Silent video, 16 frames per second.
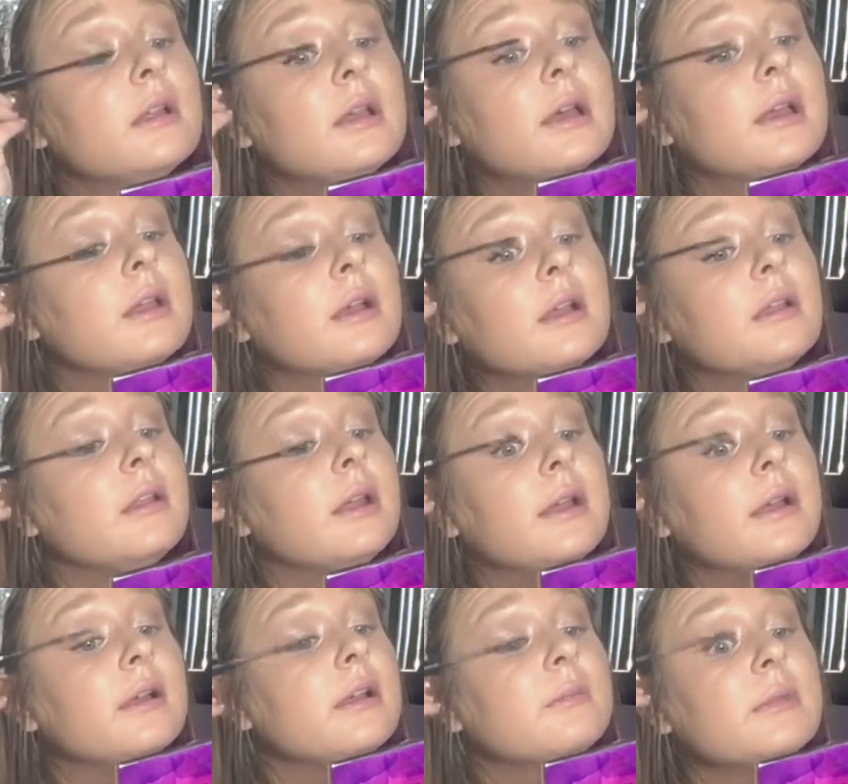Like,
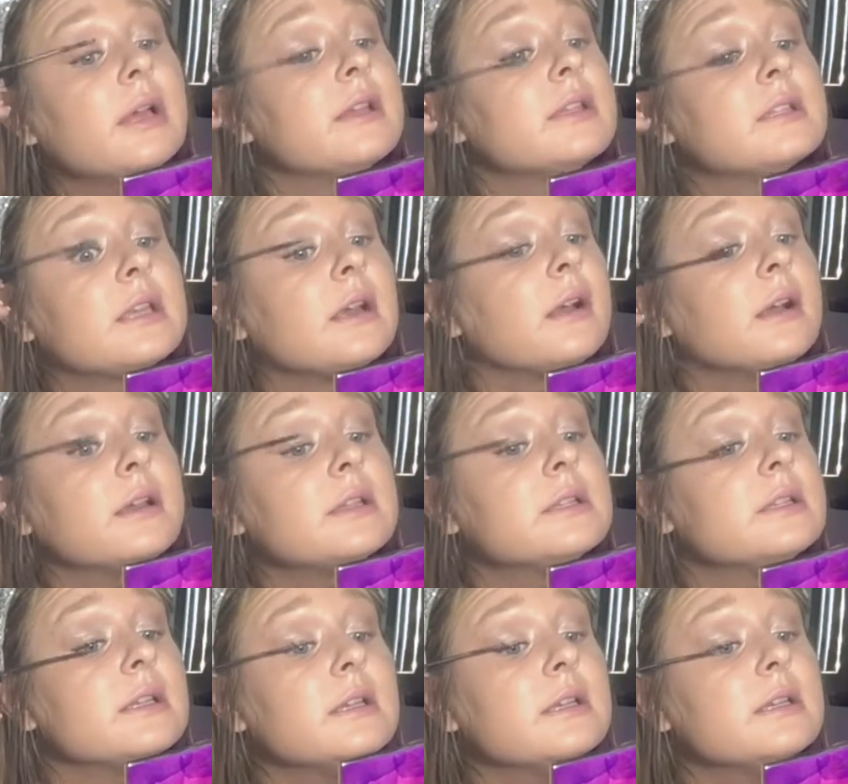layering
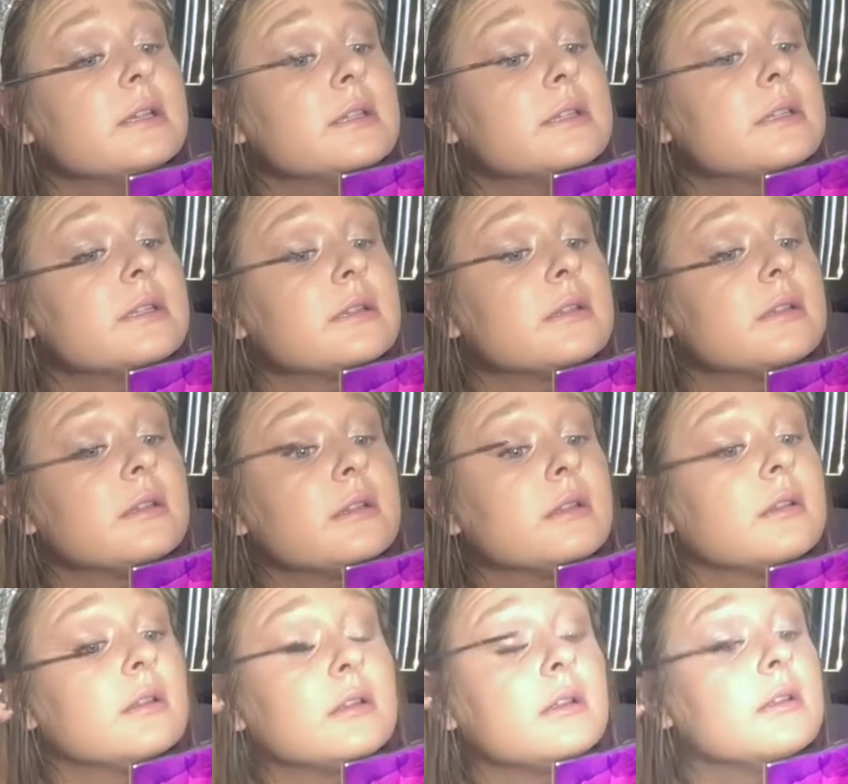mascaras is
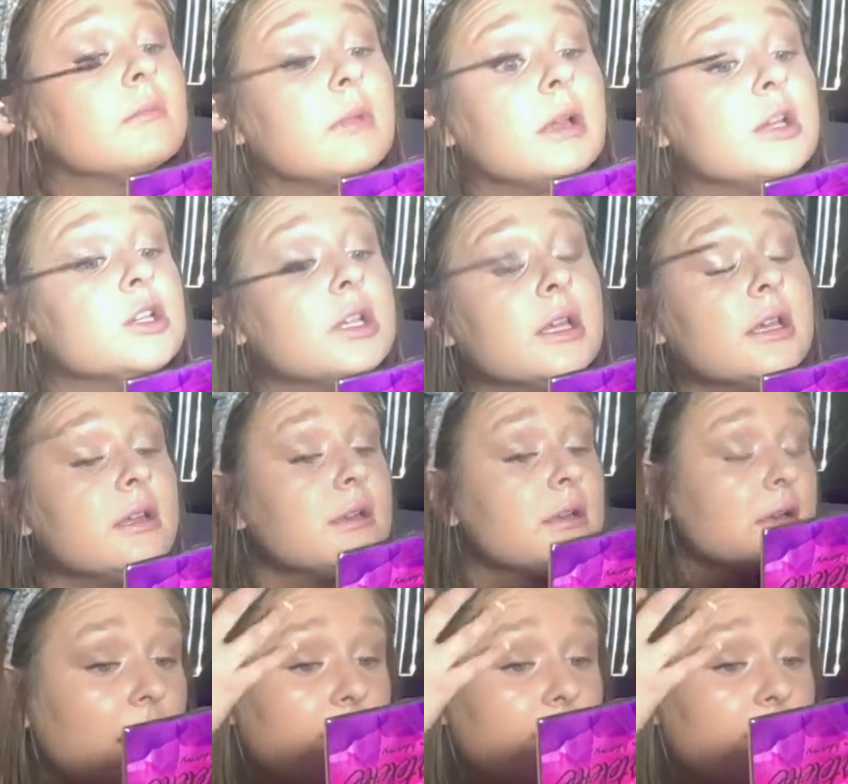my shit.